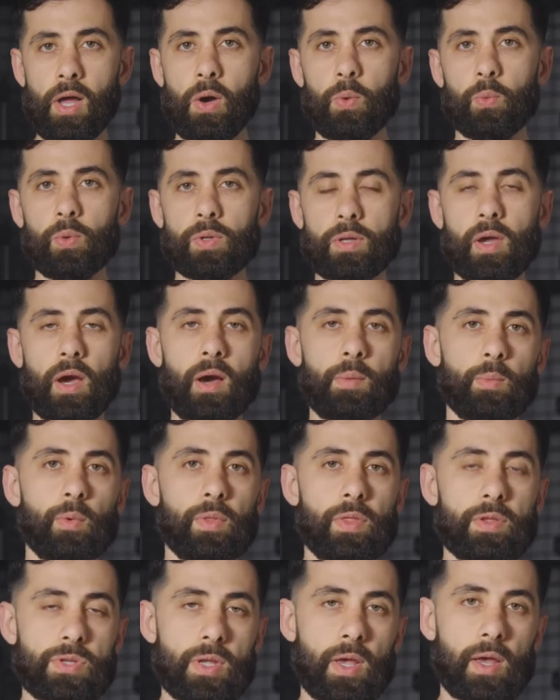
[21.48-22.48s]
will come
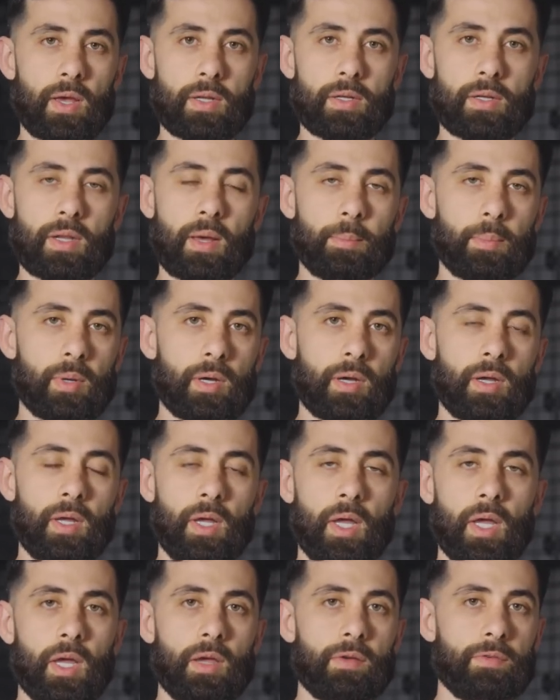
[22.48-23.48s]
with a certain number
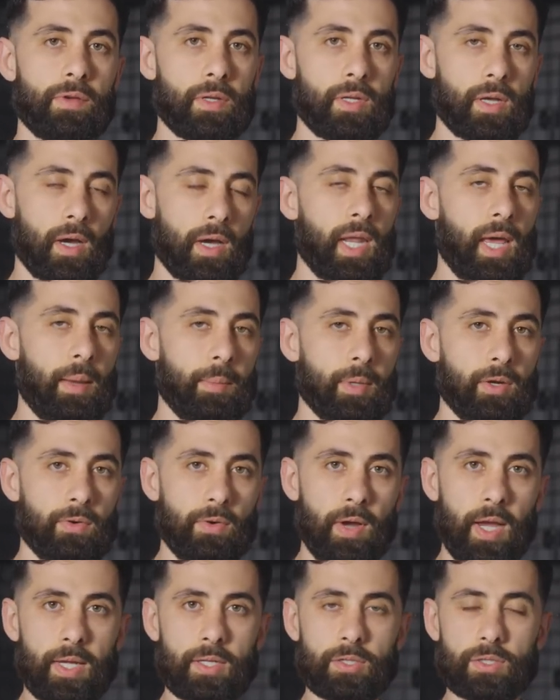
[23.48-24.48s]
of a dynamic
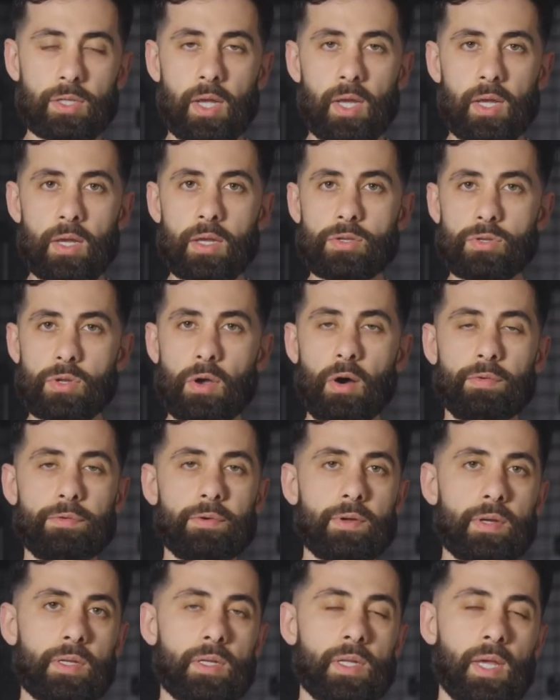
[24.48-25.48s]
range. It's
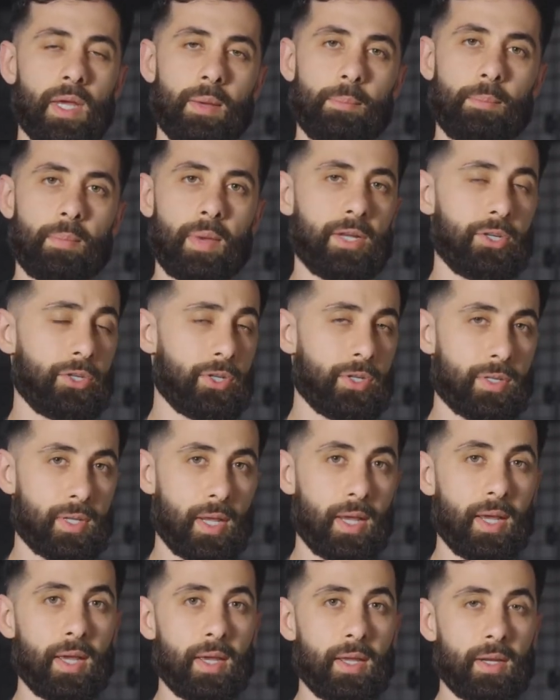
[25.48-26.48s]
often measured
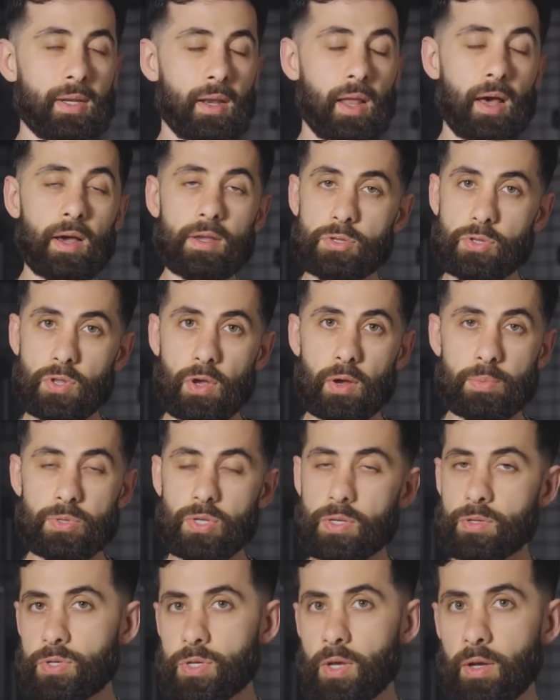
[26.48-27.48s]
in light stops.
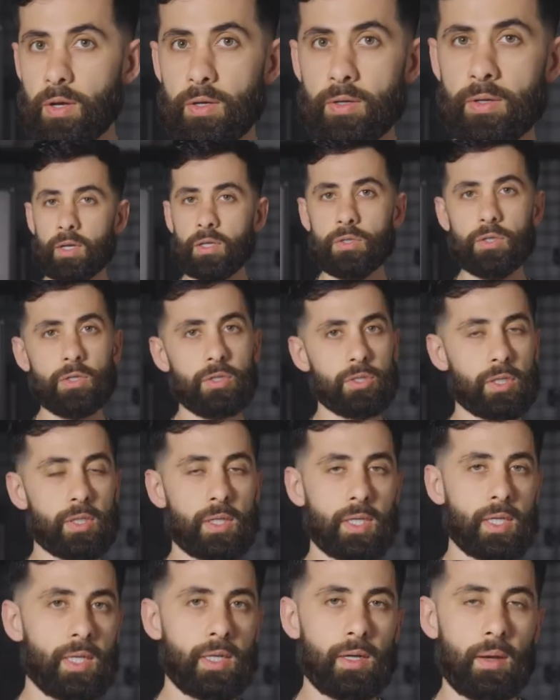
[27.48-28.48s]
So
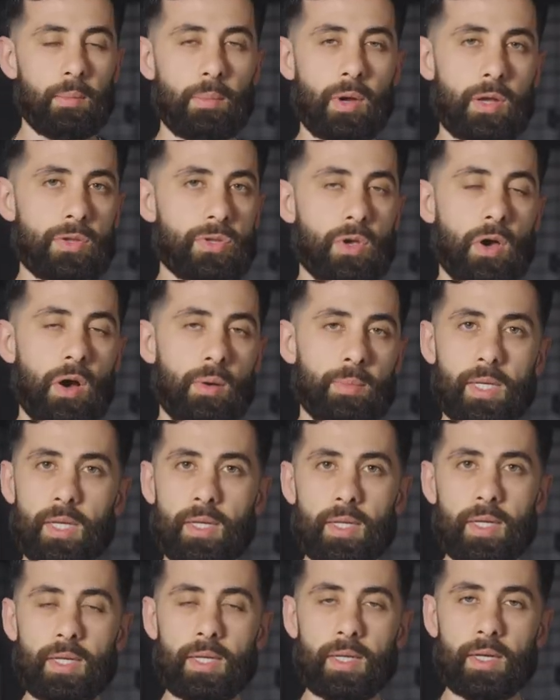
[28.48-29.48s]
usually, most
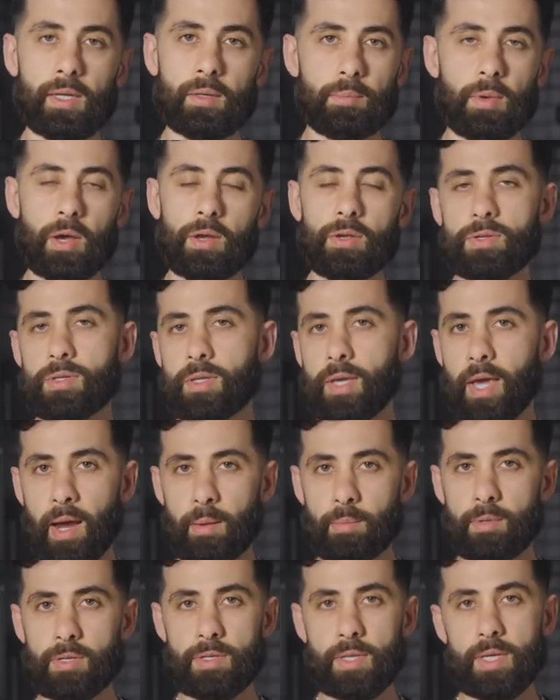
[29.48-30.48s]
commonly in most
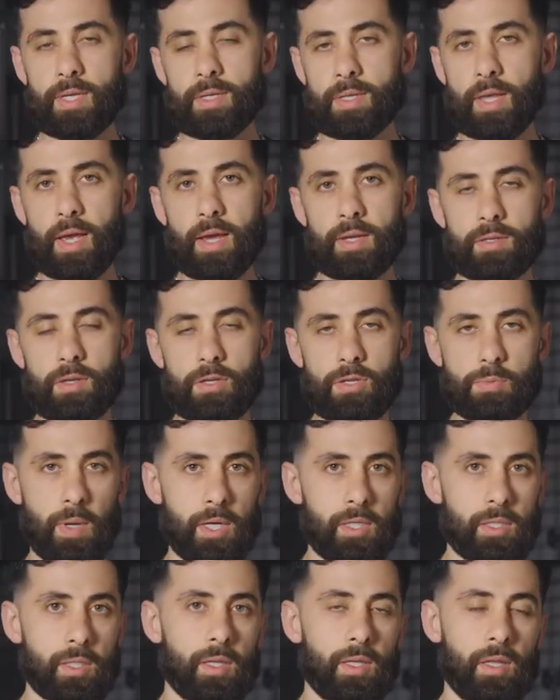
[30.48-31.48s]
cameras these days,
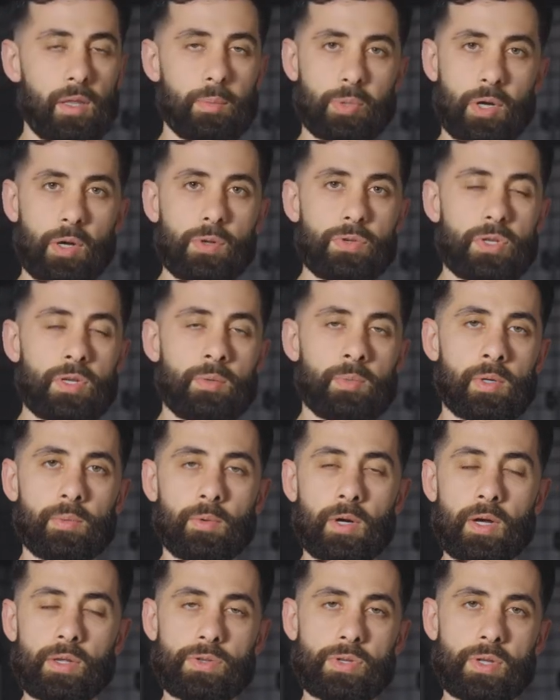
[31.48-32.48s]
especially the prosumer
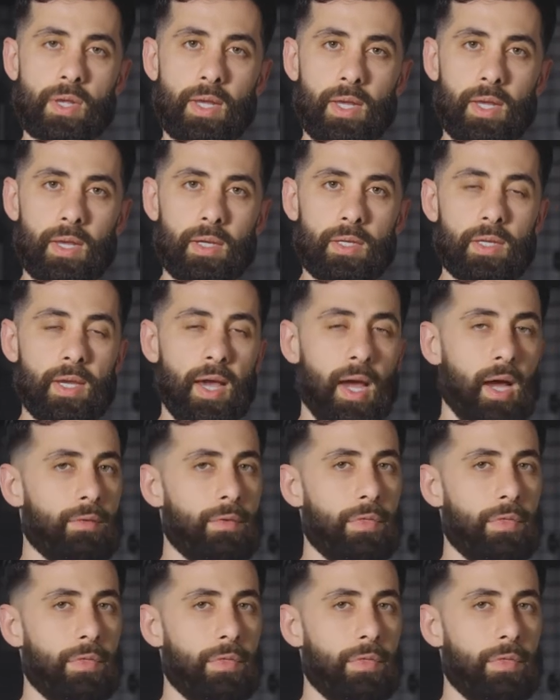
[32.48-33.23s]
ones, you have